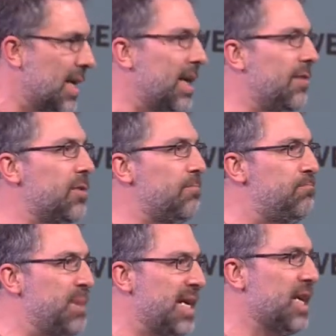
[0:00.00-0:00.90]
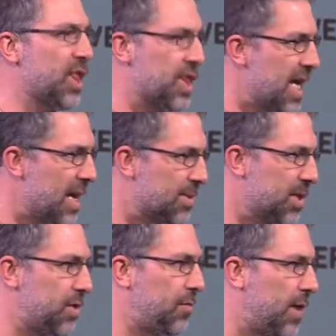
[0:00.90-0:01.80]
of the big themes
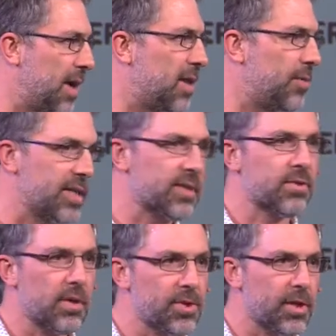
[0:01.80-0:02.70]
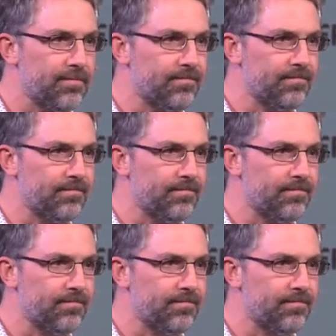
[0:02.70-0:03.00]
that you find in the rest of Scripture.